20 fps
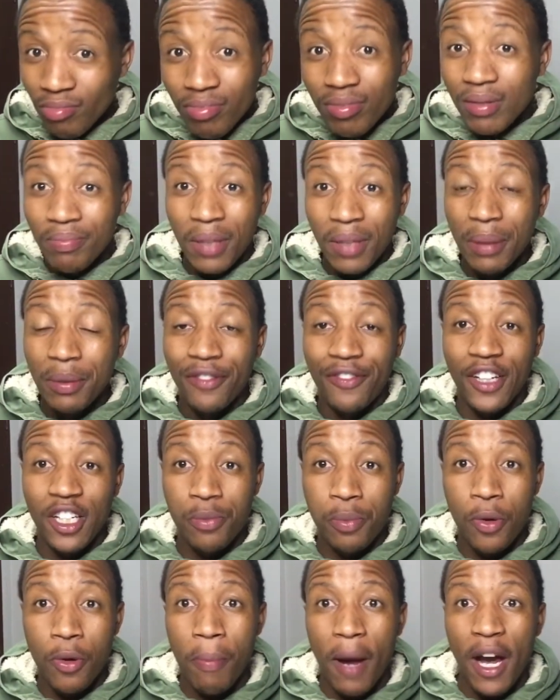maybe
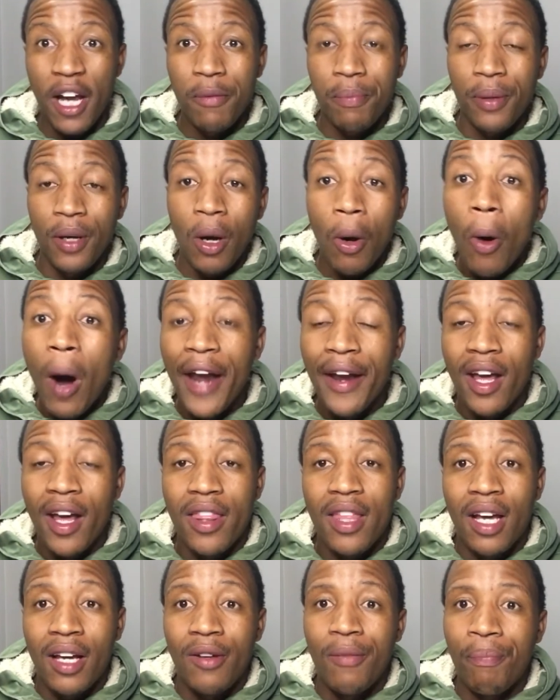Facebook might be
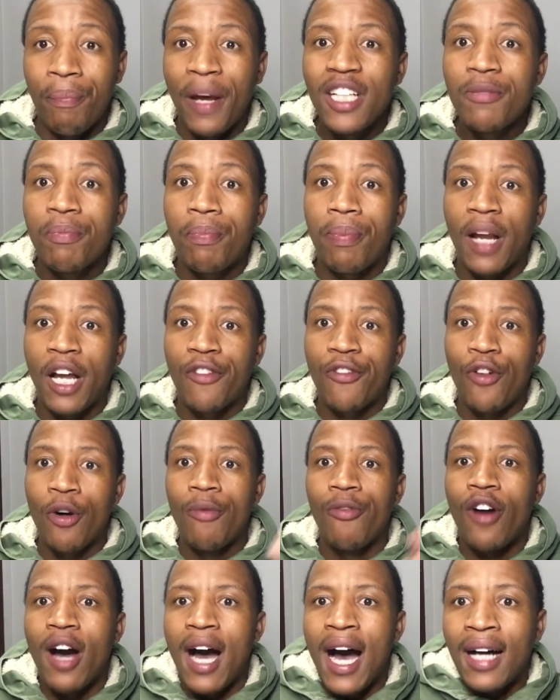another best platform
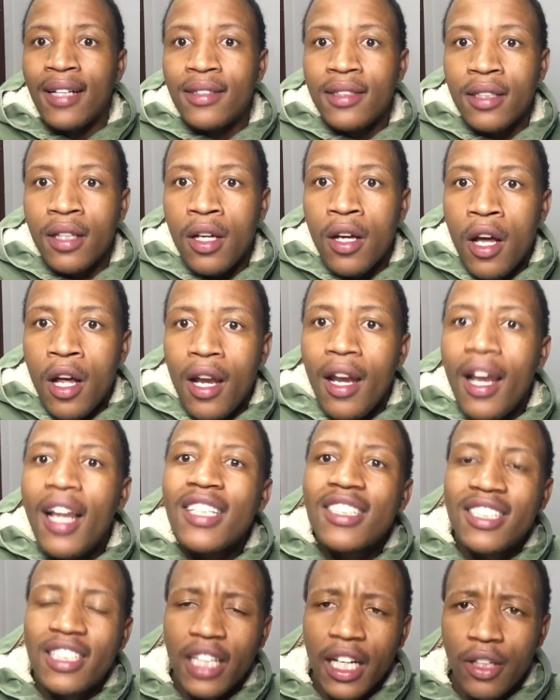for us. Let's
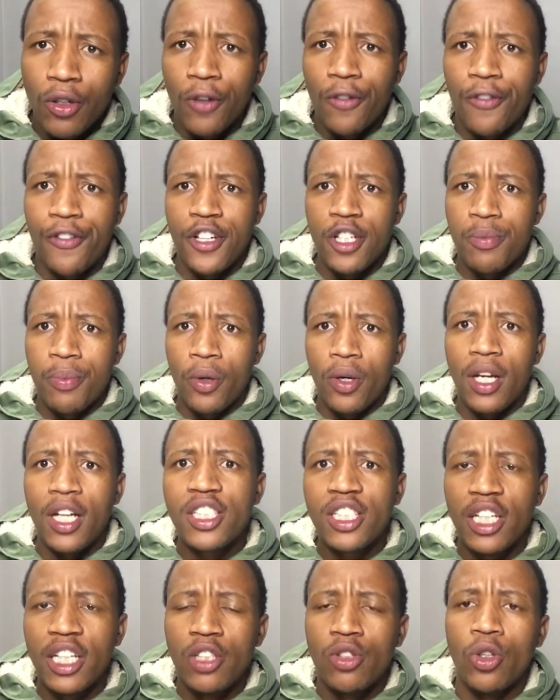share it on Facebook, let's
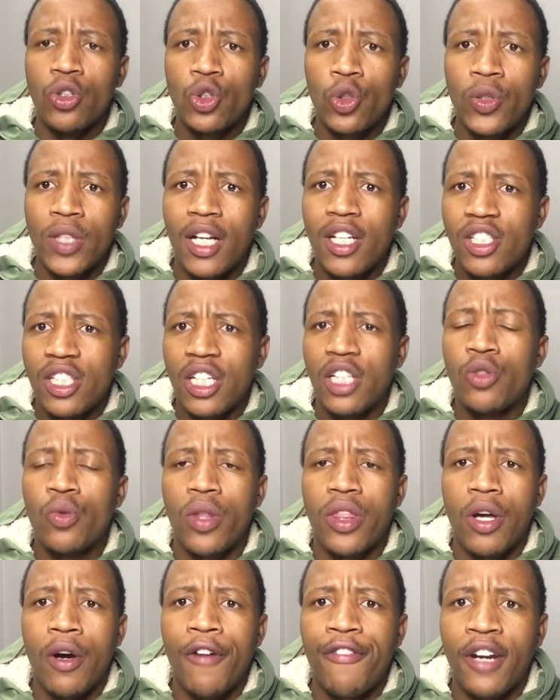share it on Twitter, let's share it with
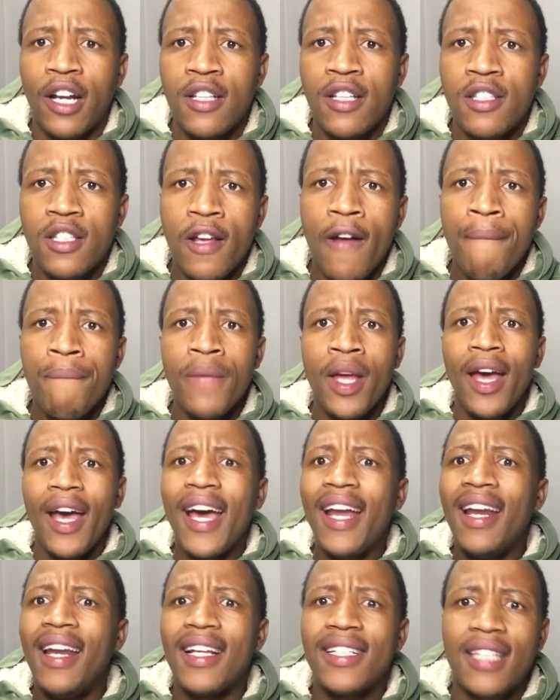our friends,
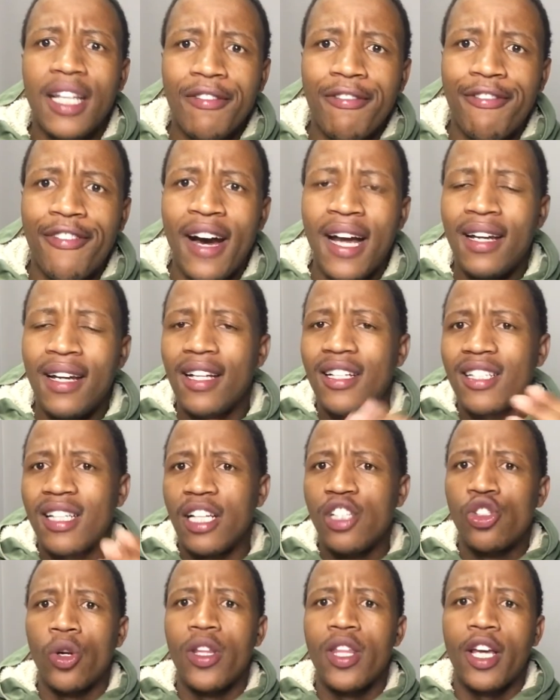and let's have fun, let's
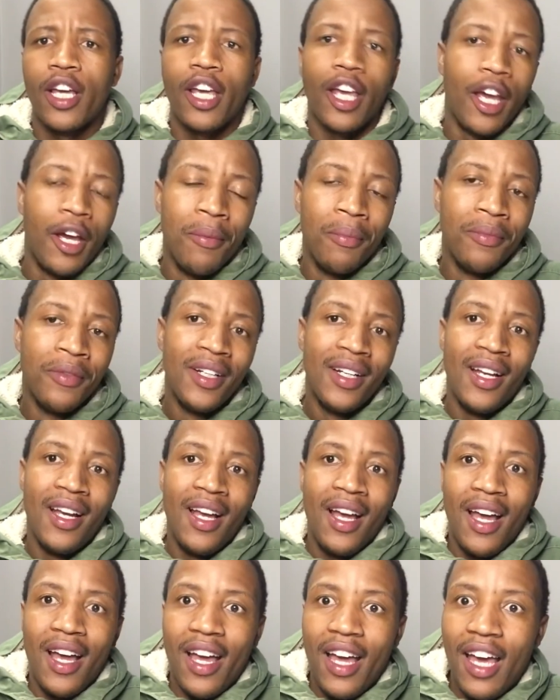enjoy the game.
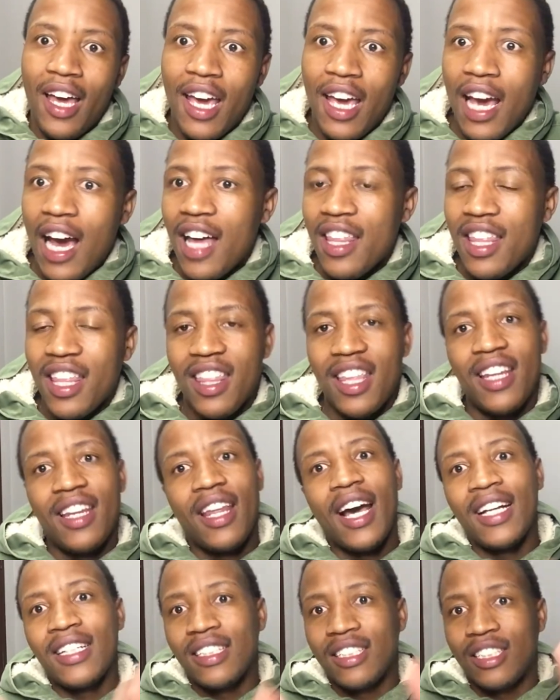Other than
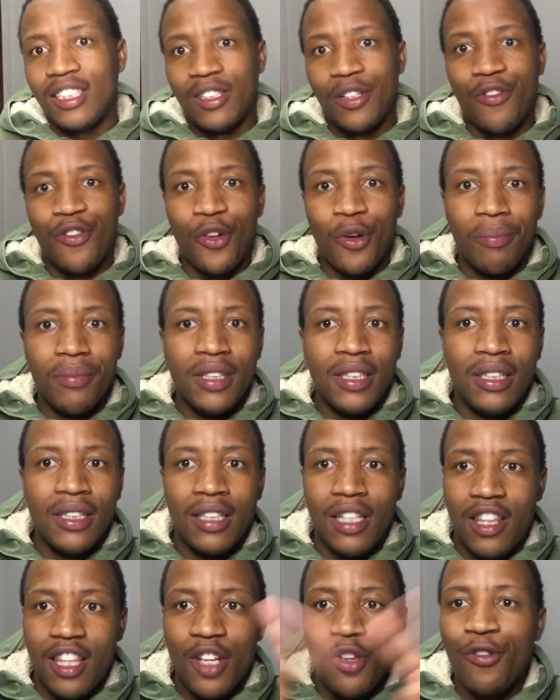that, from me,
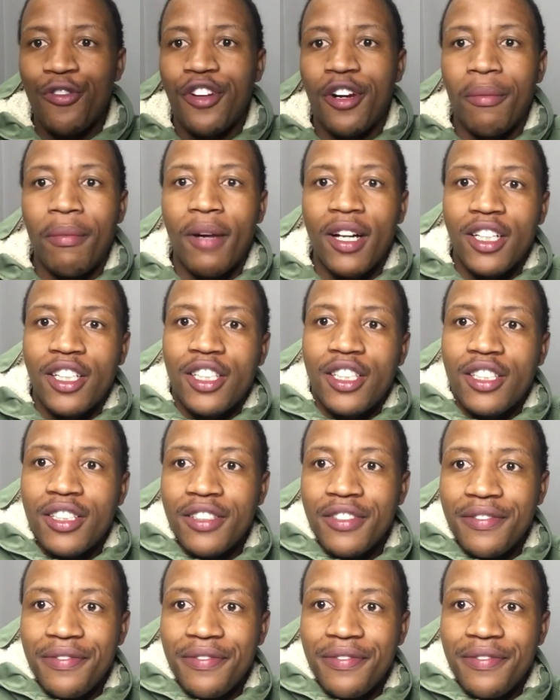thank you very much.